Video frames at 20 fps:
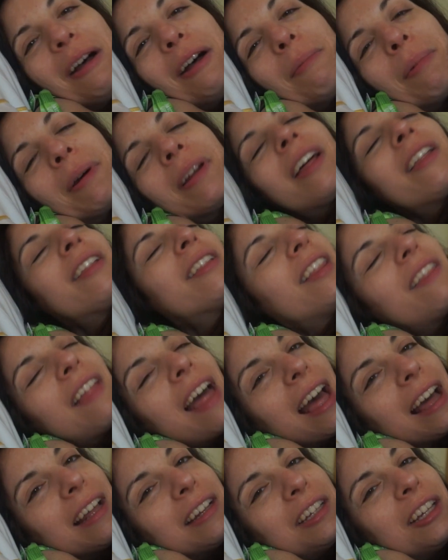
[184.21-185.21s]
But other than
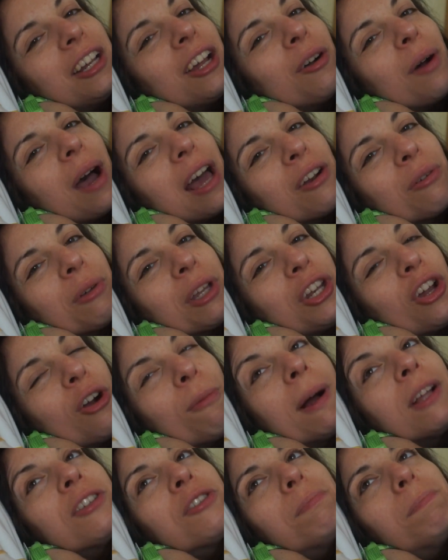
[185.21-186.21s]
that, you know, I don't really know
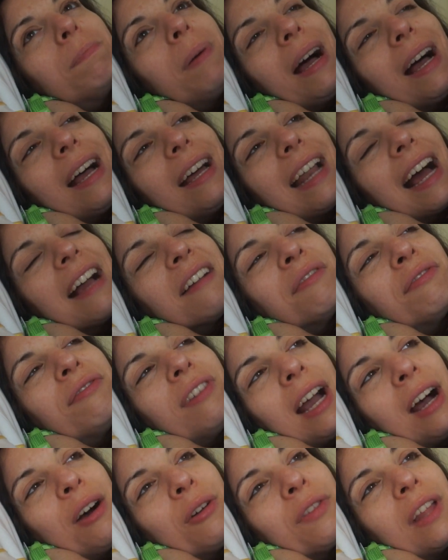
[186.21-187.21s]
much, but I've
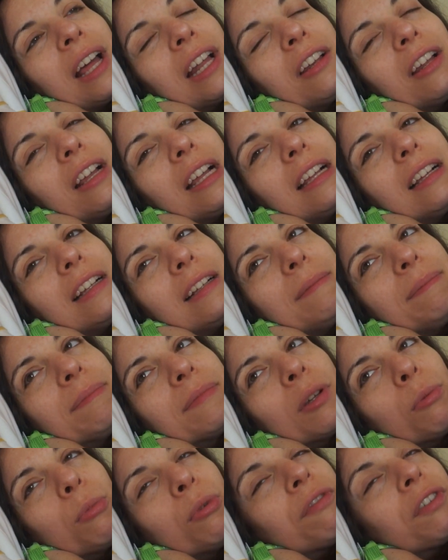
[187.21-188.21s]
found that,
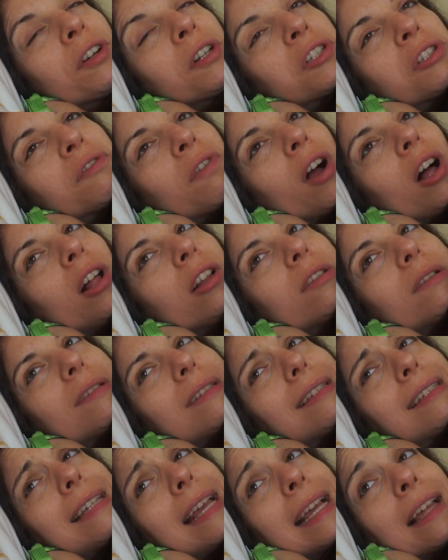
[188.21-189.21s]
well, first of all,
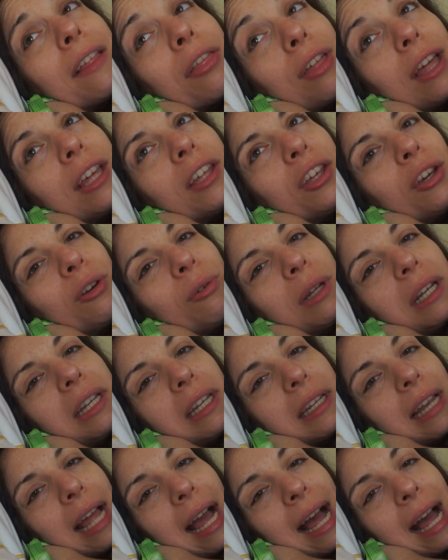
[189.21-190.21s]
saying thank you
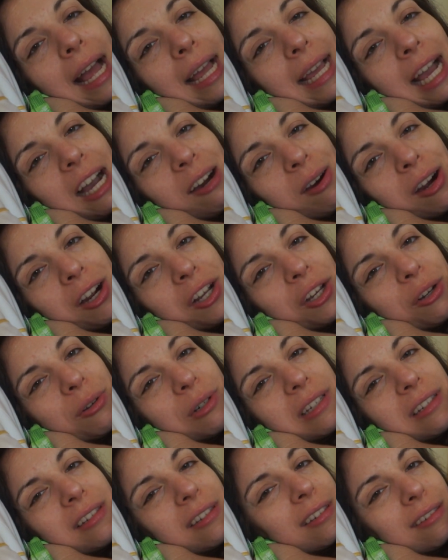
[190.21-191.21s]
and hi, how are you
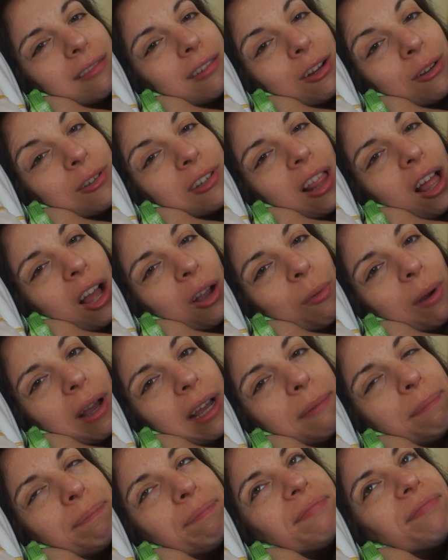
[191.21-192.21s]
is goes a long
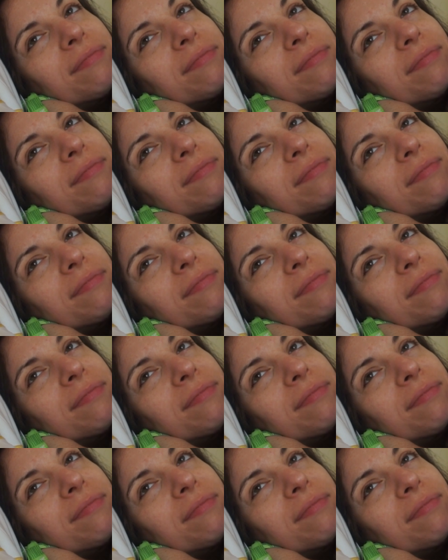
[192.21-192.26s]
way.